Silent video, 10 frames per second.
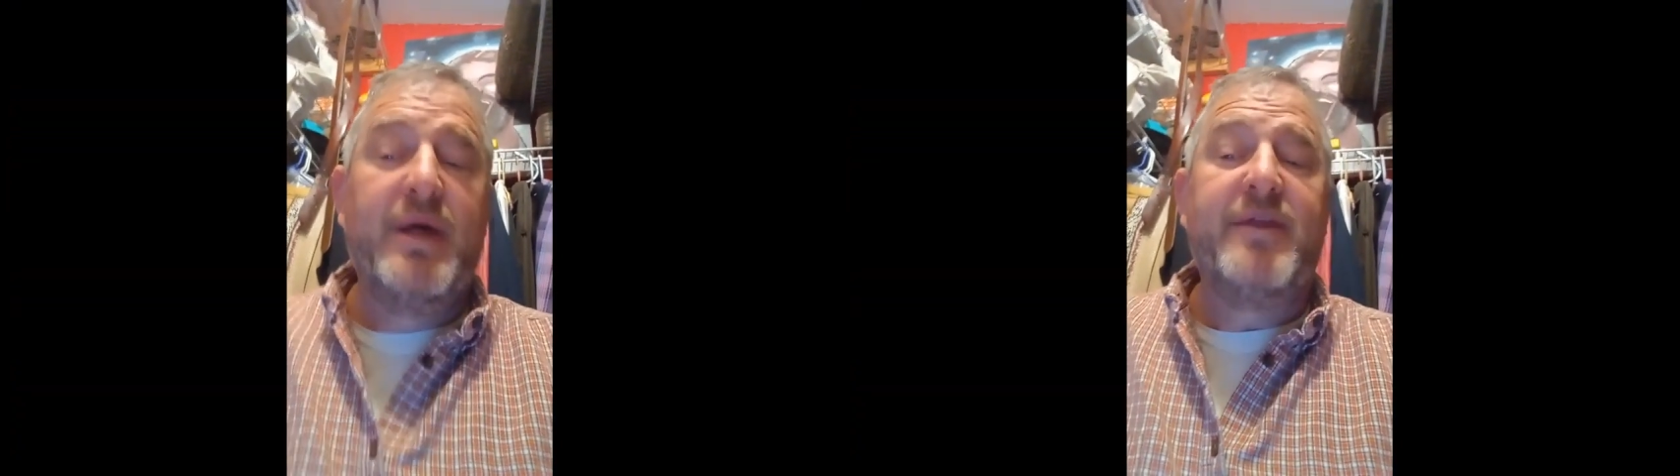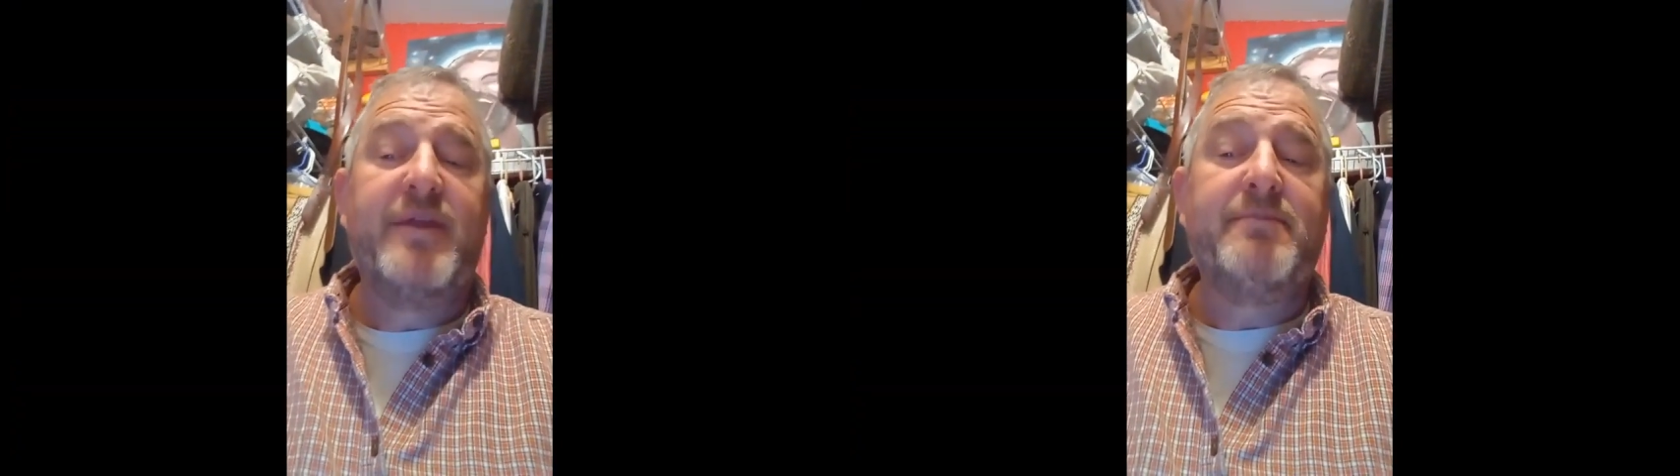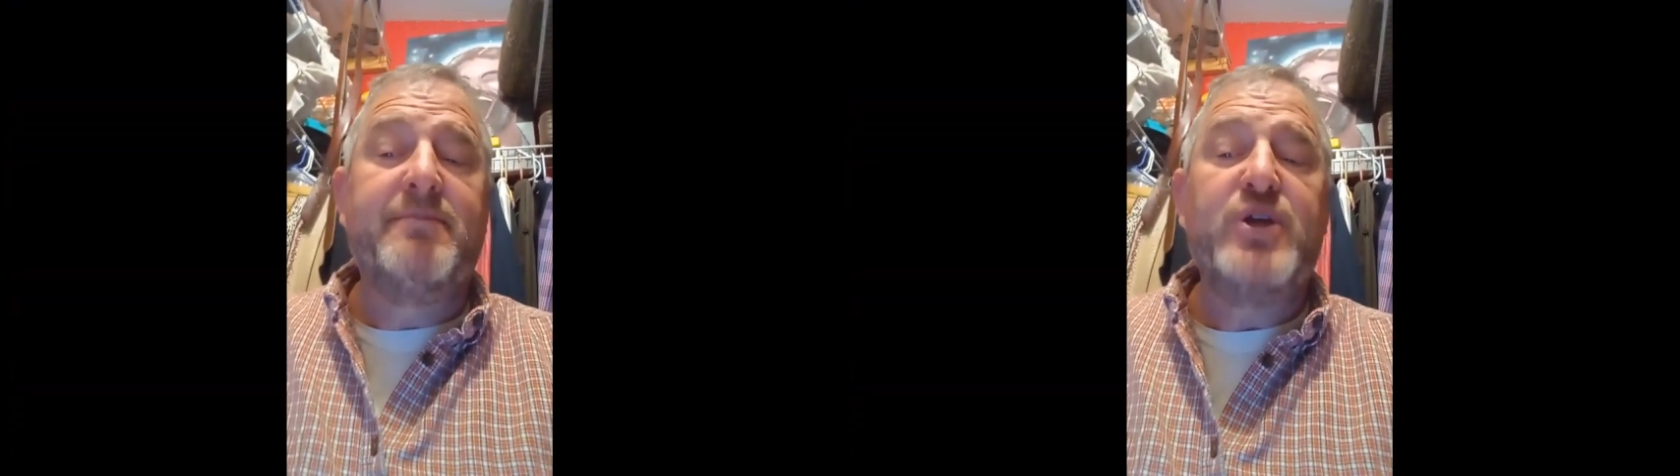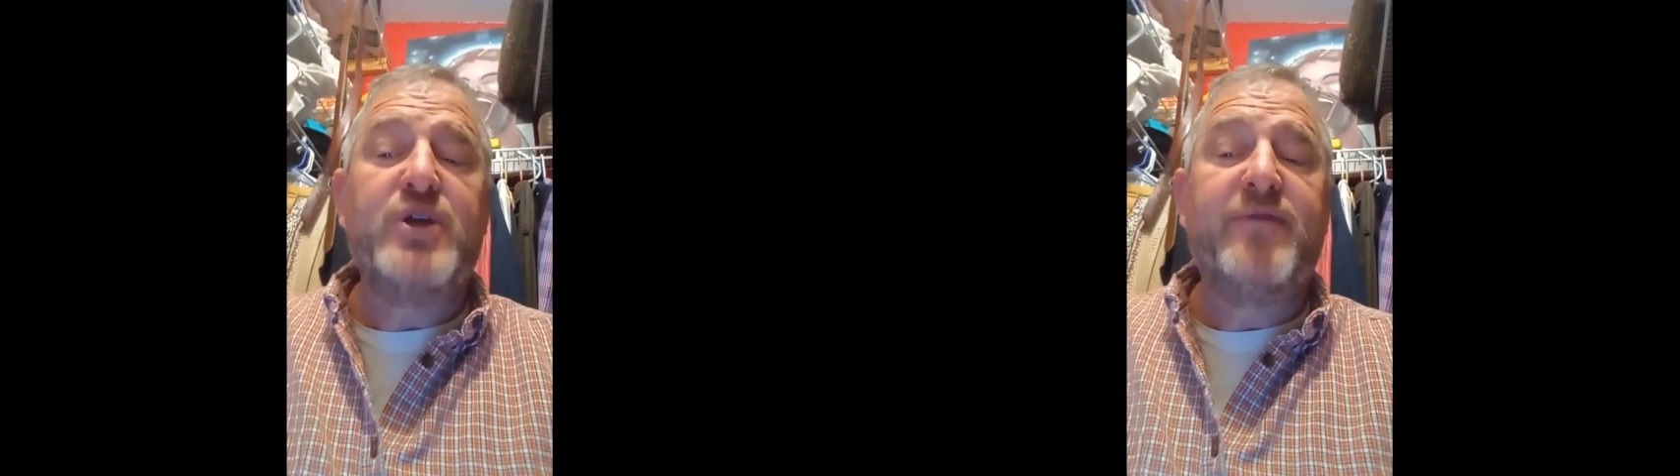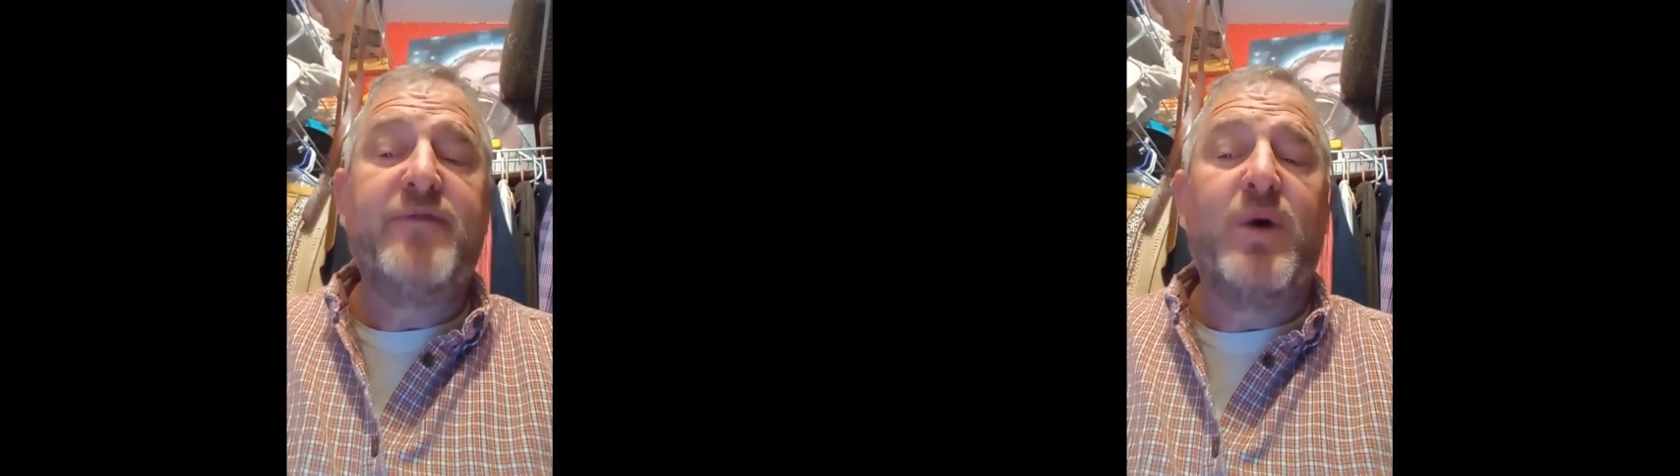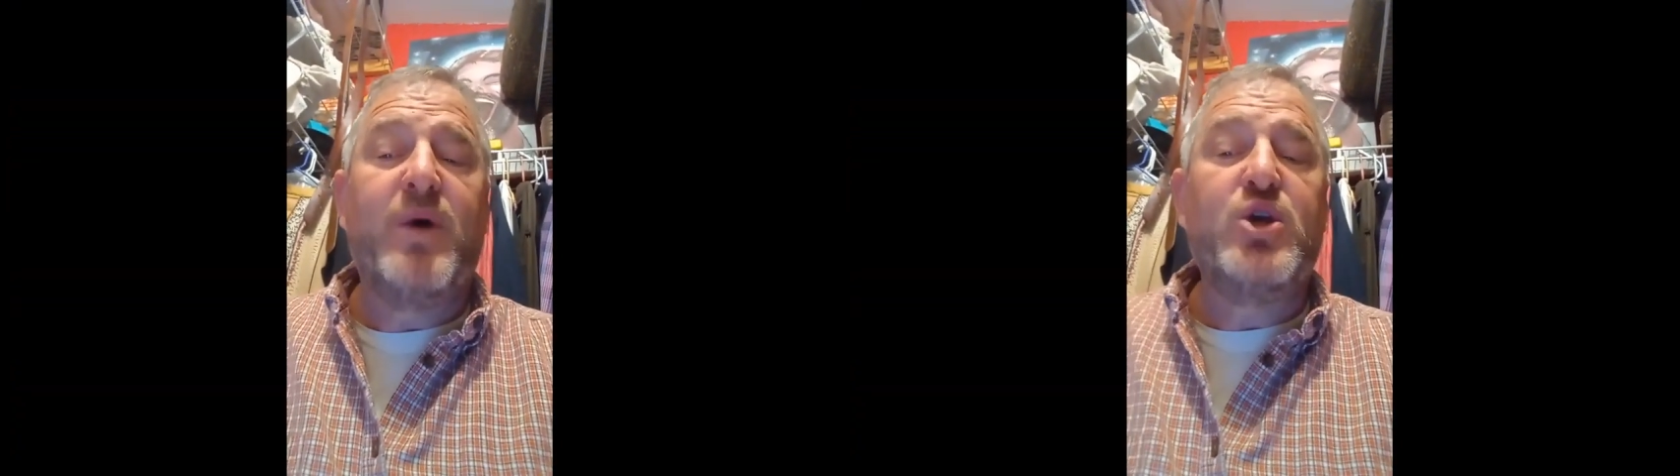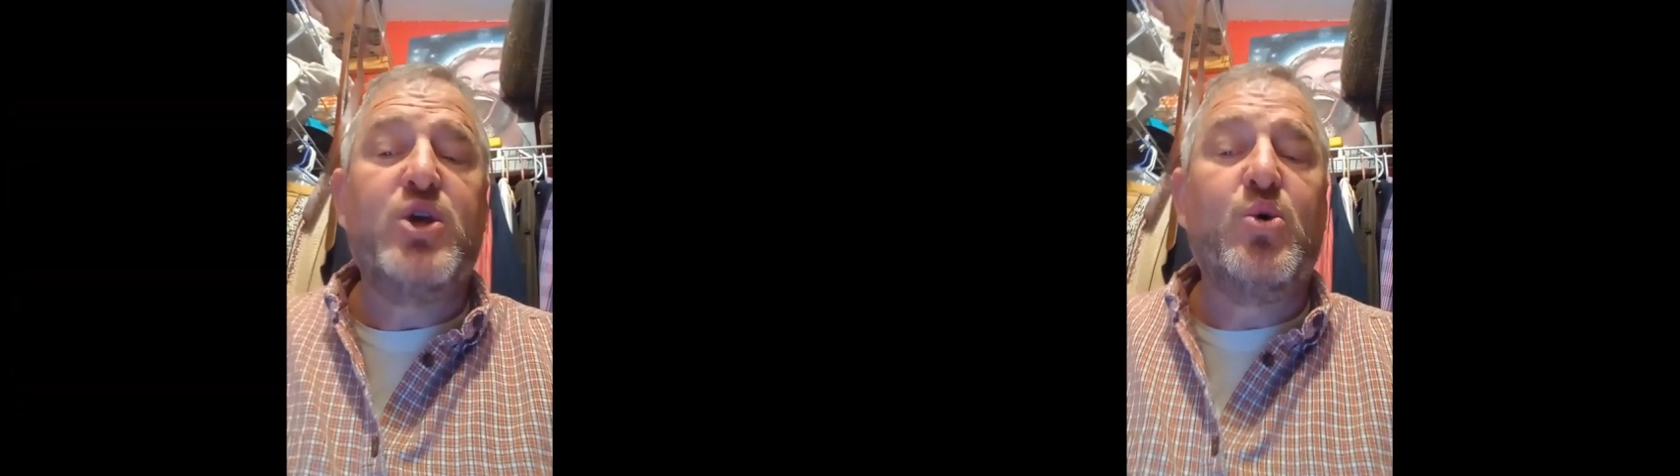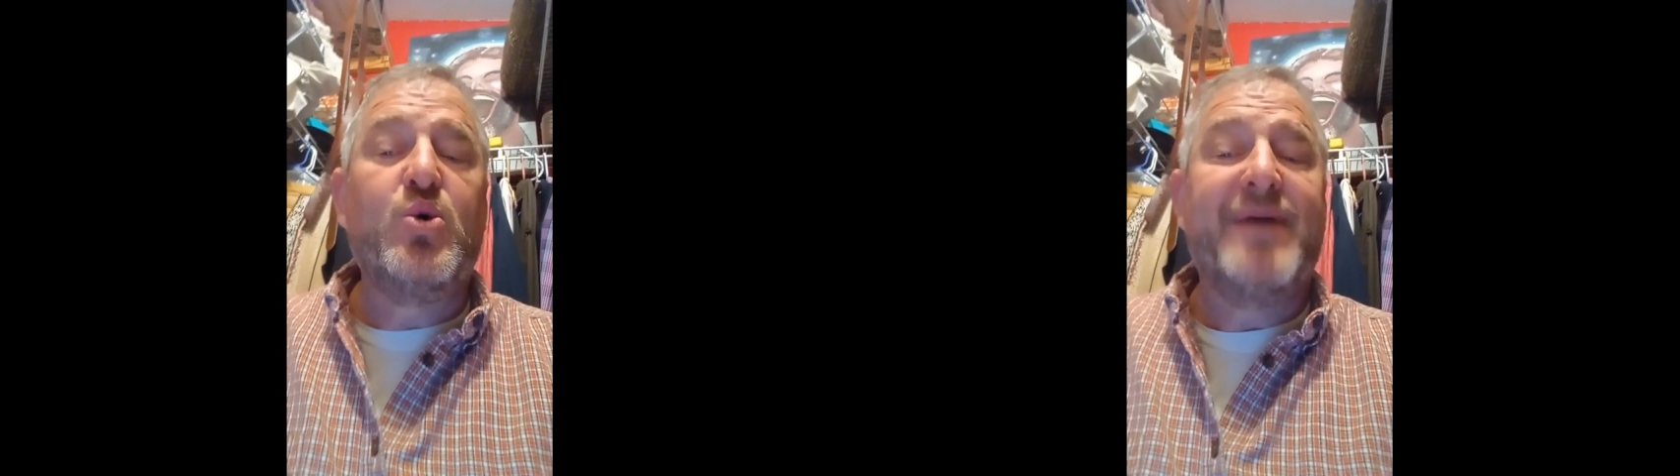that much of what
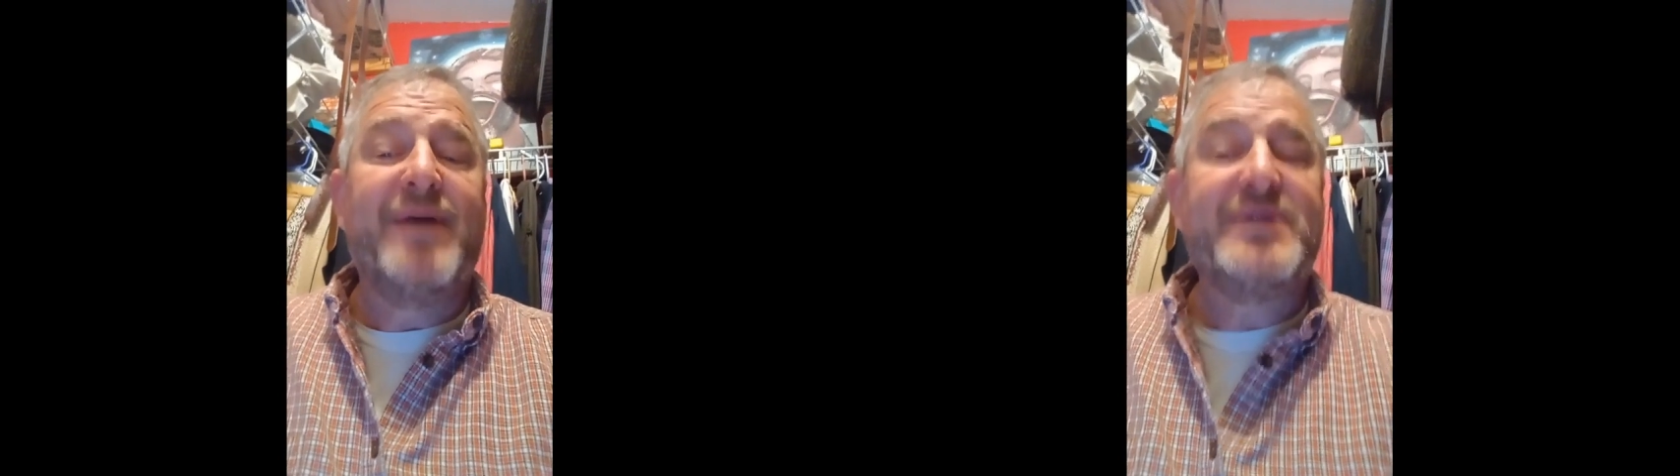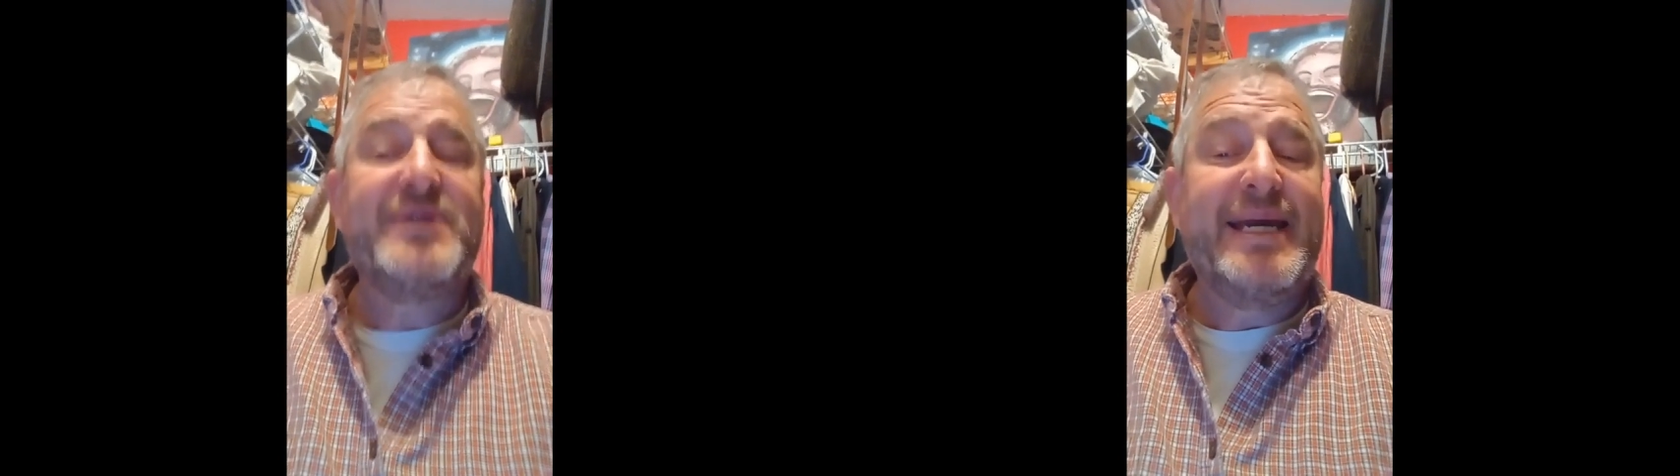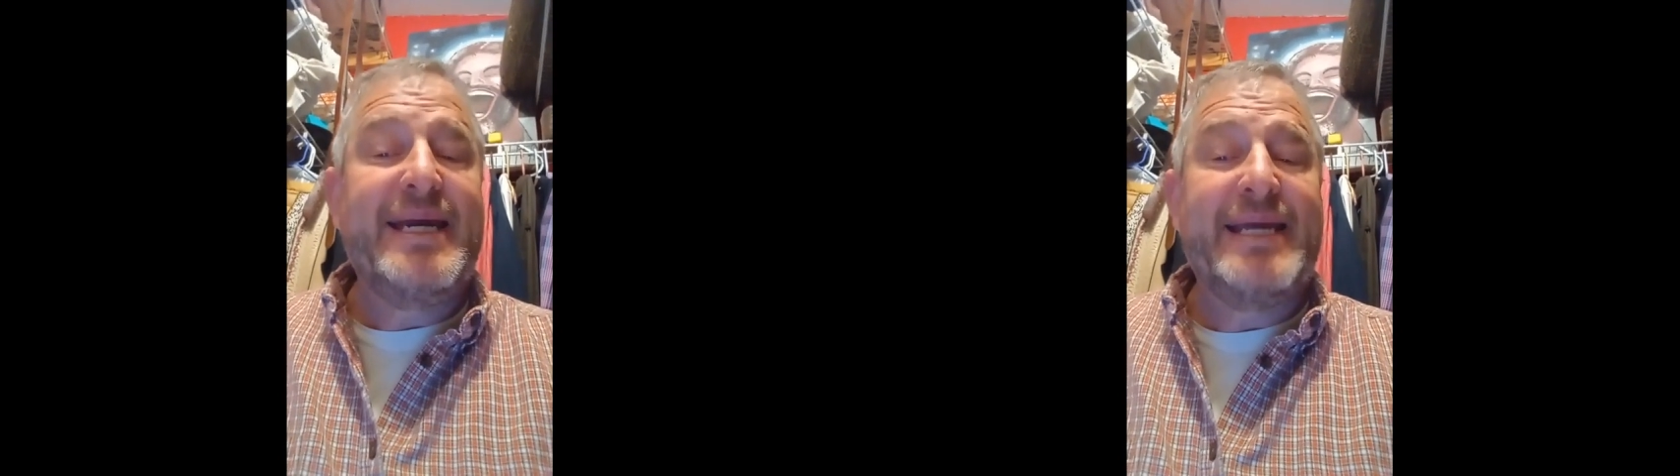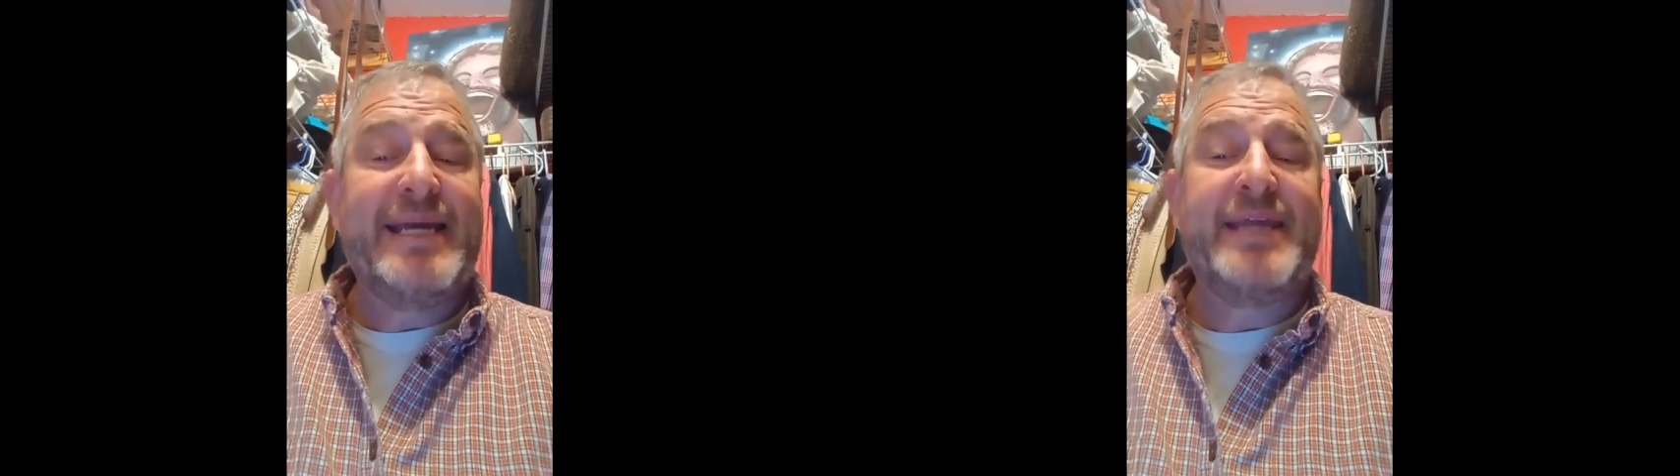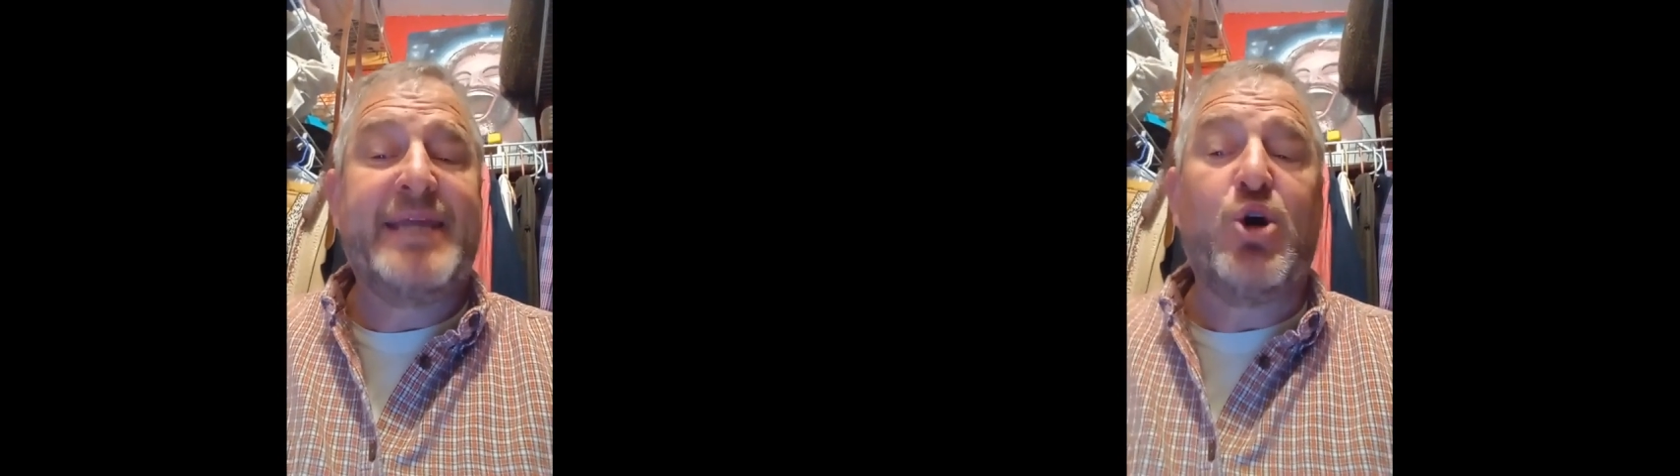you have seen in the